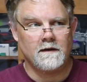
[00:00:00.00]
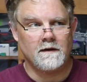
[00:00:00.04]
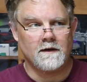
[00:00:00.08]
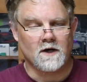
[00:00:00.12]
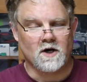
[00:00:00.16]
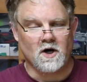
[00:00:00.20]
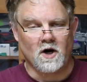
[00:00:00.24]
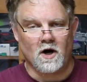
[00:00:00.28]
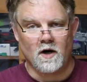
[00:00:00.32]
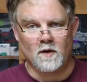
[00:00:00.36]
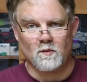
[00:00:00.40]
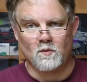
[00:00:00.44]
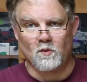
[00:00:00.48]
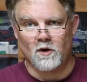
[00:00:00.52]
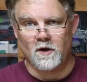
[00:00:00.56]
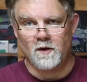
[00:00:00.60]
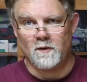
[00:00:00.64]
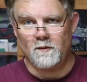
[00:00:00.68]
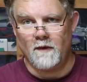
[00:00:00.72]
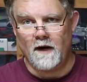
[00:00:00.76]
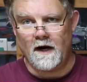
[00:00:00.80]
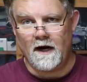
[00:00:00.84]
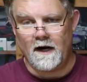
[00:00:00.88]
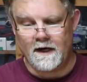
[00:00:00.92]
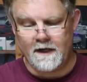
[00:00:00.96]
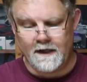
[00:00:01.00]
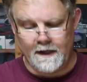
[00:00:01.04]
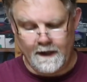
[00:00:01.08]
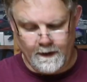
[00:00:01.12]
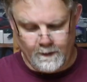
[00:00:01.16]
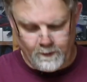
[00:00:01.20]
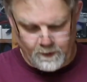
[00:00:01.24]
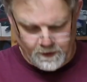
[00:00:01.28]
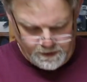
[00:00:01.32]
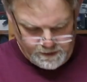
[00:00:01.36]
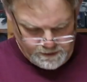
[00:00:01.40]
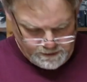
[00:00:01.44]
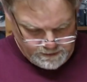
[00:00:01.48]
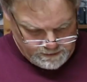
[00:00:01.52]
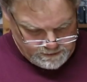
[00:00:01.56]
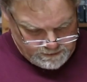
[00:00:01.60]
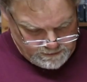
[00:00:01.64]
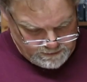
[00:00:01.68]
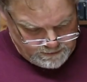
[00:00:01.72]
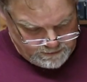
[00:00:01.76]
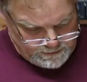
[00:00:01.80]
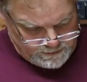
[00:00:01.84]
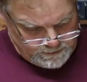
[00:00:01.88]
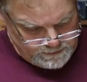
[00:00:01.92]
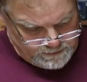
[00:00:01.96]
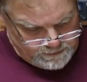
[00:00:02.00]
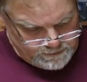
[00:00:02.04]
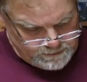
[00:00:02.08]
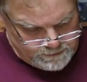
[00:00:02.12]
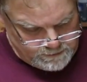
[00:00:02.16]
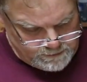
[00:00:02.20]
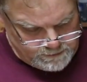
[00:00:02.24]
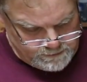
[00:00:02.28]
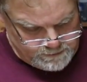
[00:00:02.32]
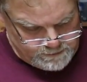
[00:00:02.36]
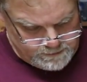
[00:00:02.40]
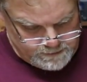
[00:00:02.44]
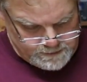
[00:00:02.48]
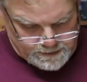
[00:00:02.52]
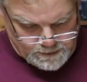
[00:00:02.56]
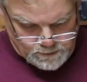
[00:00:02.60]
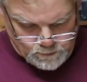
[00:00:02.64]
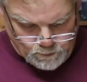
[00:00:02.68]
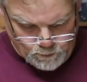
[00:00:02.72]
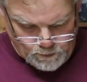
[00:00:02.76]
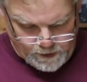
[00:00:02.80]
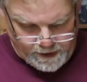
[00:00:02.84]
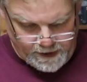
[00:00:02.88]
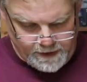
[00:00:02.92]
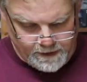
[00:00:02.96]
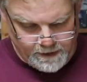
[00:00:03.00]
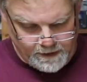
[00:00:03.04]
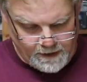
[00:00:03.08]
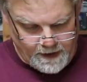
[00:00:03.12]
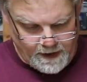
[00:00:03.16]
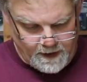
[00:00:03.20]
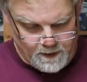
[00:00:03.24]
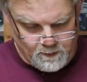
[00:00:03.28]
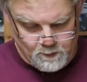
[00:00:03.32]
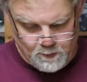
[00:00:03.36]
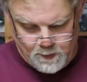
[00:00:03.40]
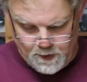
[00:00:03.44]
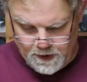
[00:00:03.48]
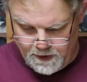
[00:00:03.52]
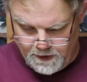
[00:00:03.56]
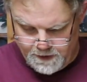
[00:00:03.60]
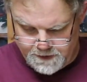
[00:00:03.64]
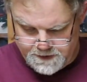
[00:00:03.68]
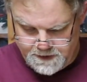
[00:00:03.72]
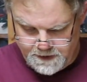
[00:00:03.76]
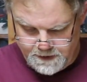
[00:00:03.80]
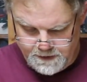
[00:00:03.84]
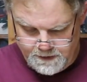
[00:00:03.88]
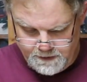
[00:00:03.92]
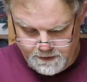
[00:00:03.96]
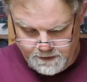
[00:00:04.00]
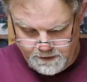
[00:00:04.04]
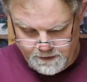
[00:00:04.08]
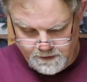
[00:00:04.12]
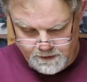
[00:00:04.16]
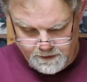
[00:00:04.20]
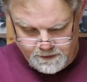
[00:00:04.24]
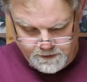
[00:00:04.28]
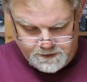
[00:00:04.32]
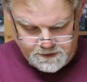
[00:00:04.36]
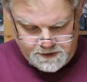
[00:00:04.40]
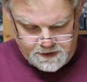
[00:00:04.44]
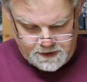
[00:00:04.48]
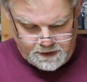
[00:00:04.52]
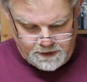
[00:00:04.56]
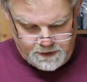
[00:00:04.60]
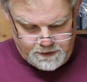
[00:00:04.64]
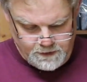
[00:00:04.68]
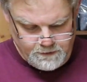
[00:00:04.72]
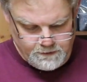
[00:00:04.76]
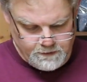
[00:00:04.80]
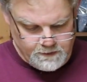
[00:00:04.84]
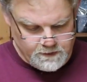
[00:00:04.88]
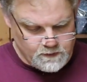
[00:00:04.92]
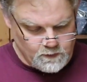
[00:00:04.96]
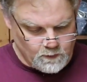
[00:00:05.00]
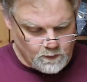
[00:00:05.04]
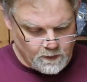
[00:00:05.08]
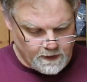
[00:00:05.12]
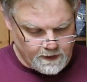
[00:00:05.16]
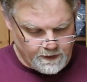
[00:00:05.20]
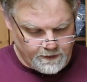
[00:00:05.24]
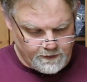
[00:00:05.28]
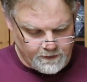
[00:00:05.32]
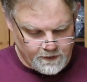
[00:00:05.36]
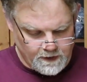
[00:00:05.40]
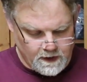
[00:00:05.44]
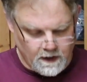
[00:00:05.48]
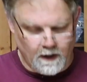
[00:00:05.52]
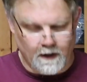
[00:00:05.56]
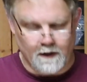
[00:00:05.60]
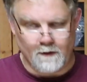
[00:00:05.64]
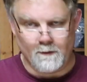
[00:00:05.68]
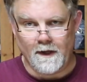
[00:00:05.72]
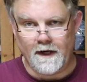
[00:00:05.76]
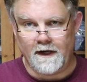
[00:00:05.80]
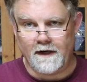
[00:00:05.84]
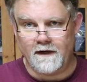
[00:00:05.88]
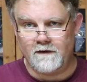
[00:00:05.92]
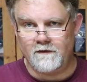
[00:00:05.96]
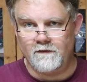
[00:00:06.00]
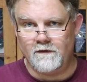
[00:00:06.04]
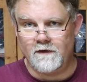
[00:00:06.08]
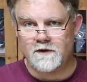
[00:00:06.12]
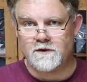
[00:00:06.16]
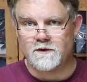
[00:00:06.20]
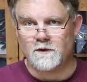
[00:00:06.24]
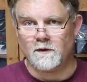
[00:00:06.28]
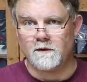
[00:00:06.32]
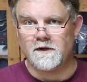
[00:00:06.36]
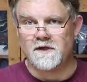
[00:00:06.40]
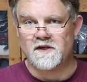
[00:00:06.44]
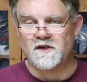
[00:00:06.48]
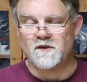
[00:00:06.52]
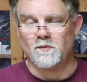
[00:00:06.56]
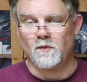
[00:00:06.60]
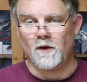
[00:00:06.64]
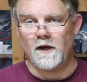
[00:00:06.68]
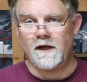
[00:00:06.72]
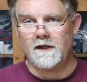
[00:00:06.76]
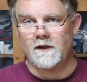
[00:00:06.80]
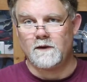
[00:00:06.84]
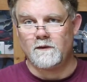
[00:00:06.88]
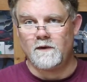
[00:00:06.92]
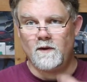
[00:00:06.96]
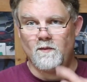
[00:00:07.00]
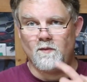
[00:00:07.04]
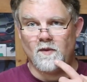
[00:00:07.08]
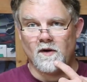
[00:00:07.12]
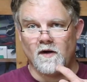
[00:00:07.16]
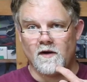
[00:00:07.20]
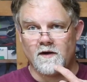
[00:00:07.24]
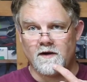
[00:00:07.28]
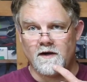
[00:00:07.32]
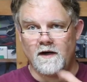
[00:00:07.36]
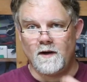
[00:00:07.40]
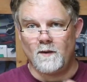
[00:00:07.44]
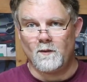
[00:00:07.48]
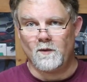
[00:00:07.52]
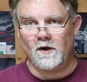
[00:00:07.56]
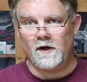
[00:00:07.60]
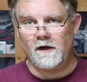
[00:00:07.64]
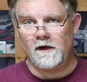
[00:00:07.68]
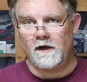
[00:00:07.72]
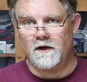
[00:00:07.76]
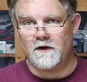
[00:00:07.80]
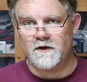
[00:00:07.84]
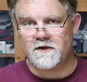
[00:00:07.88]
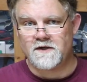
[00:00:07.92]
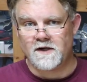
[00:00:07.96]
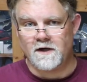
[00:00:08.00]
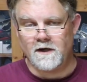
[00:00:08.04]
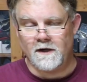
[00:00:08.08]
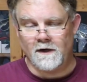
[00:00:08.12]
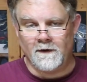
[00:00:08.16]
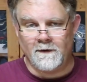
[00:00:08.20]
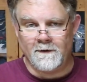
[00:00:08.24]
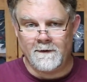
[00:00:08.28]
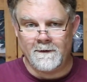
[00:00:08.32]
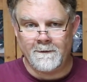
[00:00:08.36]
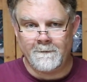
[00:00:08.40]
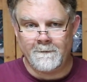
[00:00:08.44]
cardboard mock-up that Wayne and I built to use with the Collimated visual display that we built a number of years ago.